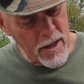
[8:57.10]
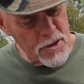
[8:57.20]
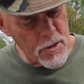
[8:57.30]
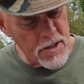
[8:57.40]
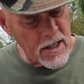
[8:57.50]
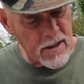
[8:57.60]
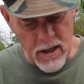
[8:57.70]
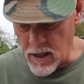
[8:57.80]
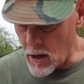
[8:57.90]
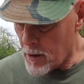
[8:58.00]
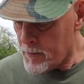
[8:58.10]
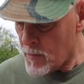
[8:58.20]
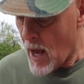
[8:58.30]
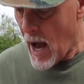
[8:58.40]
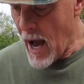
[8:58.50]
interesting thing here,
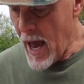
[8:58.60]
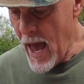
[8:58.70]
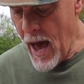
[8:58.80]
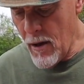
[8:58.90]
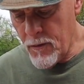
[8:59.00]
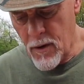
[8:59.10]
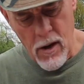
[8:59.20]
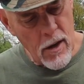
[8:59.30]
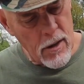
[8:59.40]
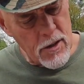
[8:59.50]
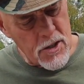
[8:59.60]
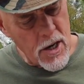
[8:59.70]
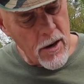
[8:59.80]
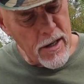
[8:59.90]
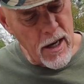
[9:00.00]
I have the
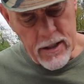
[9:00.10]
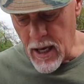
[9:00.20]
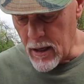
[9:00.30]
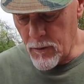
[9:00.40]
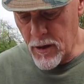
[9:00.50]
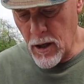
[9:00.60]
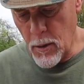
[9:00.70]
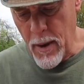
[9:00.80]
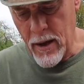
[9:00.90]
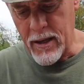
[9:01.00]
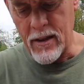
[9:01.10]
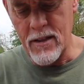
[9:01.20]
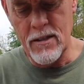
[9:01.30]
cherry nut cake and vanilla pound cake. This